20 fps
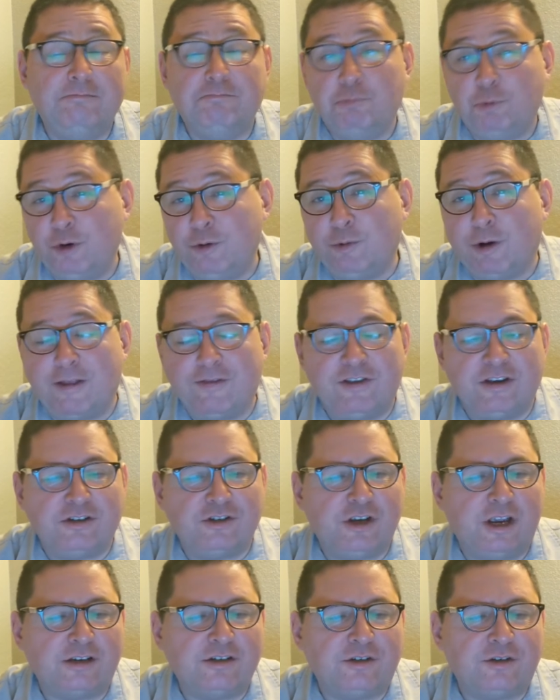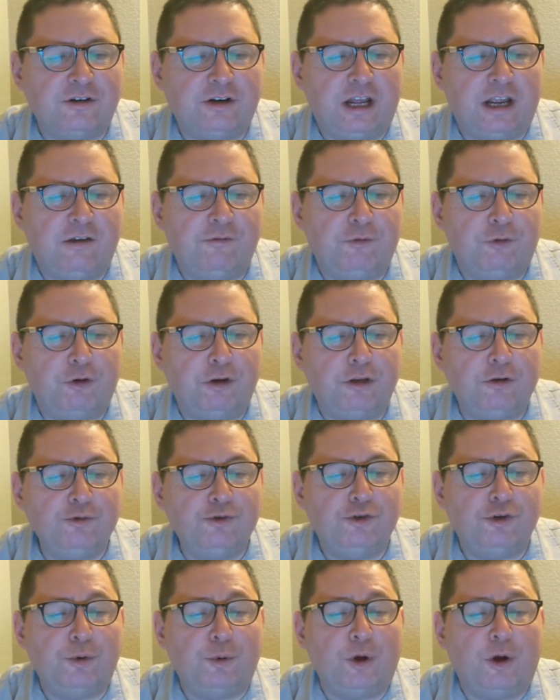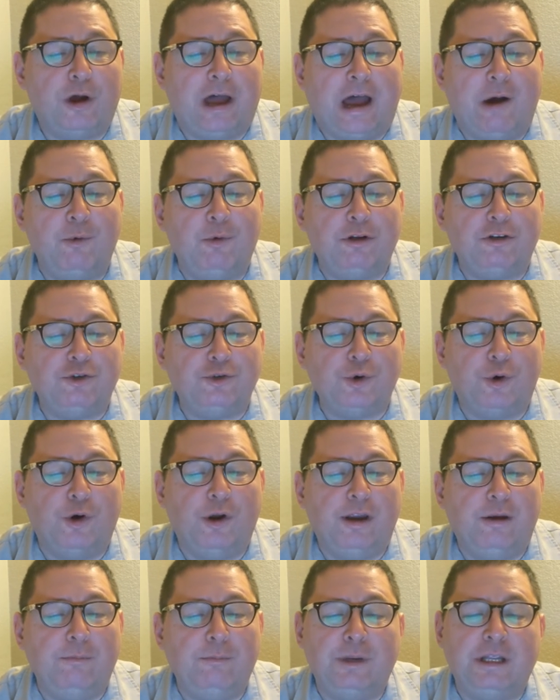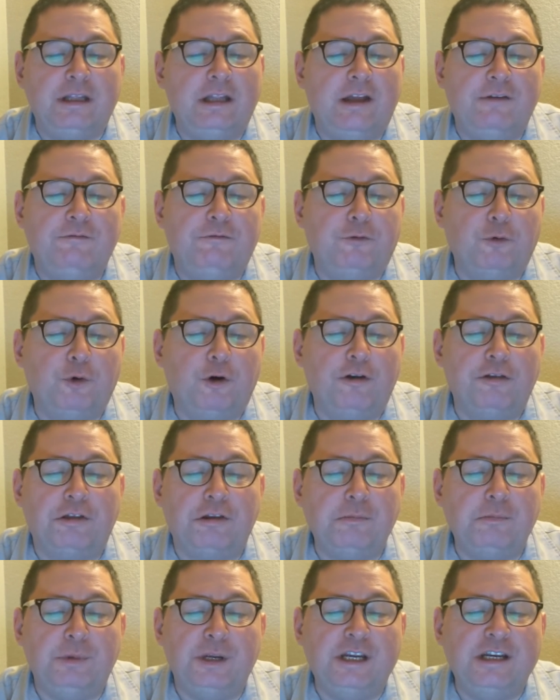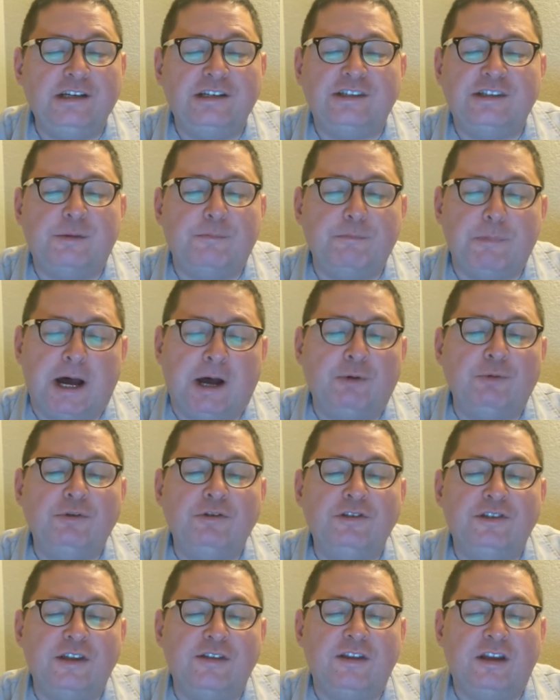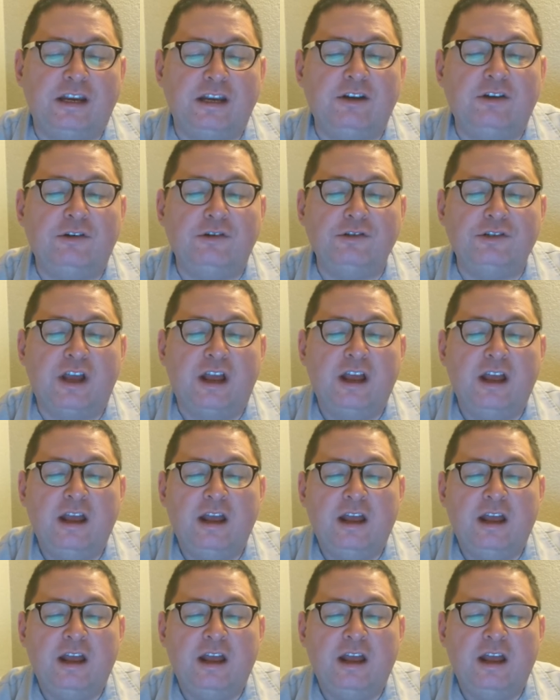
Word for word: and we read this yesterday For you shall go out with joy and be led forth in peace. The mountains and the hills